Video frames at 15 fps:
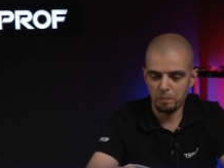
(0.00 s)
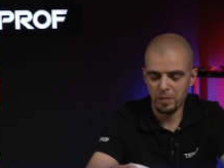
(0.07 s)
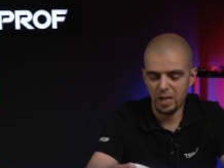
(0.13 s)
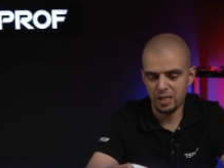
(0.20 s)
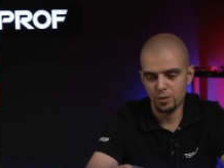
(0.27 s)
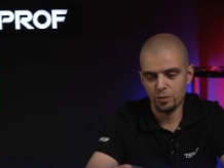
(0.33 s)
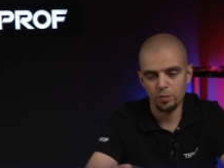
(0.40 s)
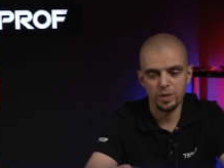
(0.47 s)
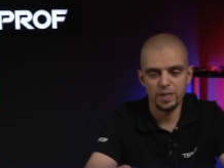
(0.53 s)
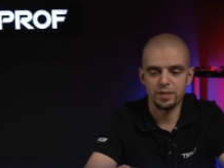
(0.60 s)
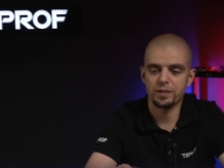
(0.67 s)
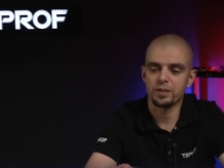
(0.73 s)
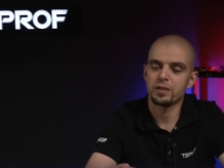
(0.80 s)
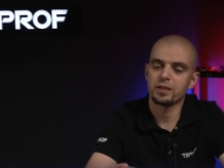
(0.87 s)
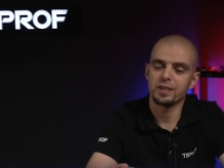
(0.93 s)
mess
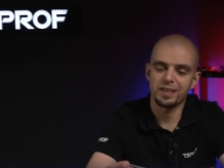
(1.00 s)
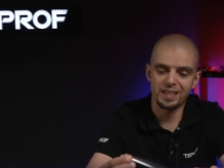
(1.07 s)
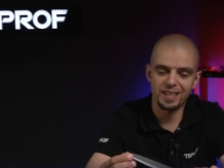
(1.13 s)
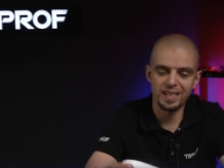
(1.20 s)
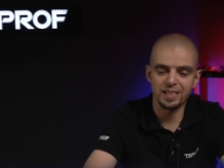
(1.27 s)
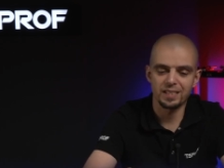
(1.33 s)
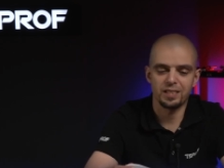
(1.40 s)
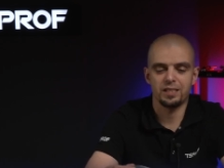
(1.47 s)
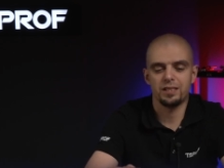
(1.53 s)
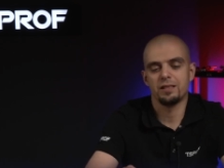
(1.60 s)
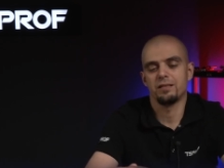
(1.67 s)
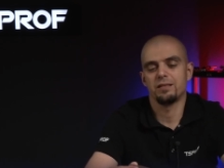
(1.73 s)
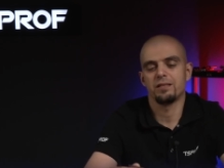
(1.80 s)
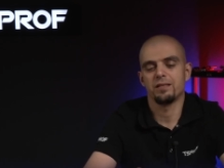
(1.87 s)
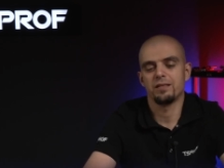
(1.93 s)
with this
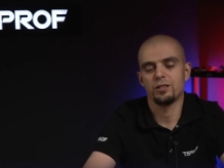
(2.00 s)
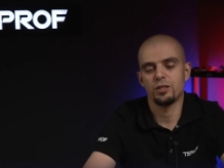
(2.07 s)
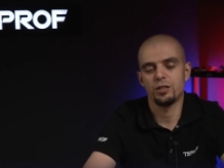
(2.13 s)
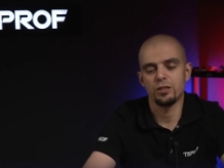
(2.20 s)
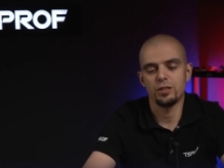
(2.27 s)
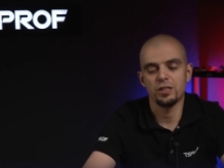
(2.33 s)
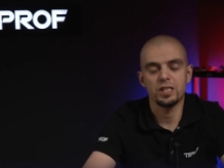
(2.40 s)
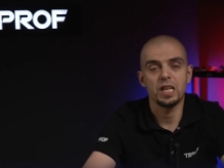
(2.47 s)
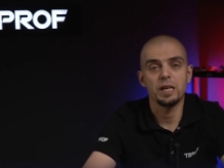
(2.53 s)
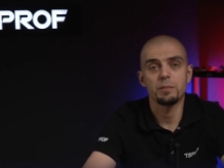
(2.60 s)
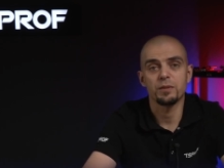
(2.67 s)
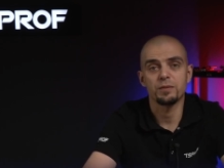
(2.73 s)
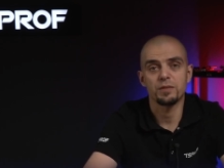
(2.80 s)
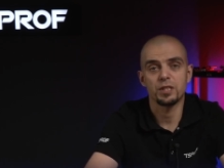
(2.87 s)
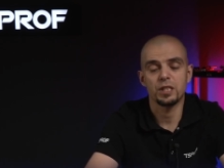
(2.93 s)
certain
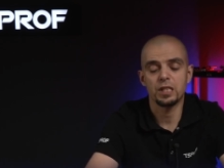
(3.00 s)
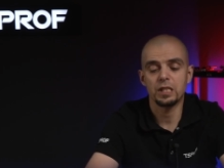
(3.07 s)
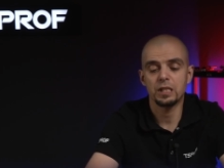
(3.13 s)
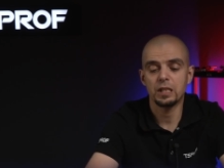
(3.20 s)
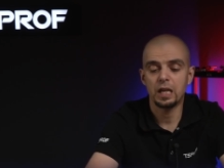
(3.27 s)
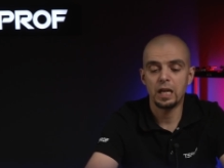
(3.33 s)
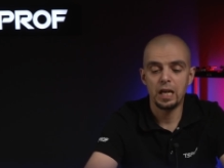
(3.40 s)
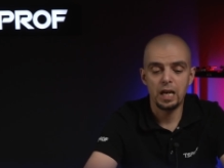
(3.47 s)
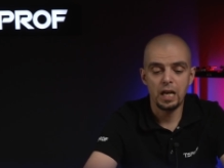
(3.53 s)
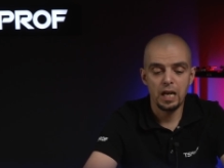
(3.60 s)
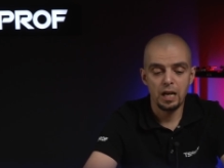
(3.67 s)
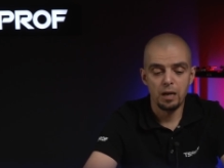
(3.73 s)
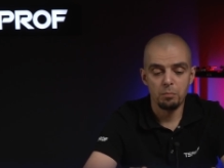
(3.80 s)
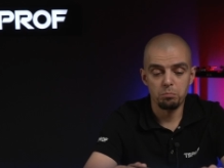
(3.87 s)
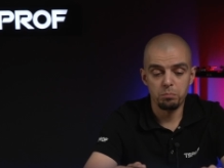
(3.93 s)
type of steel,
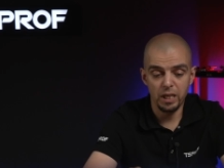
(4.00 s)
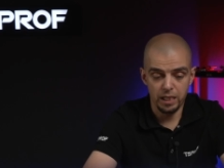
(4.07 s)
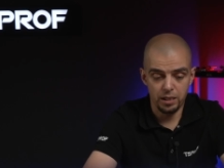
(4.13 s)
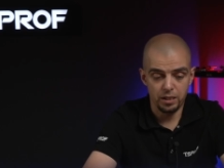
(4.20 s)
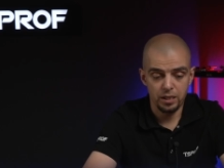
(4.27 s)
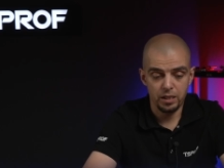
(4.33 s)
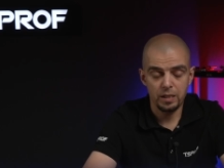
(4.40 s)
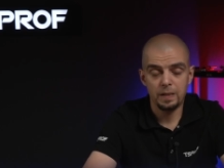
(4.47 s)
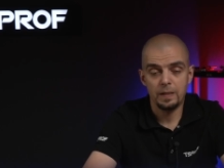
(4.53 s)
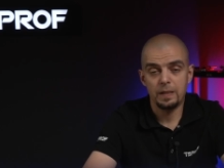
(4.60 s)
but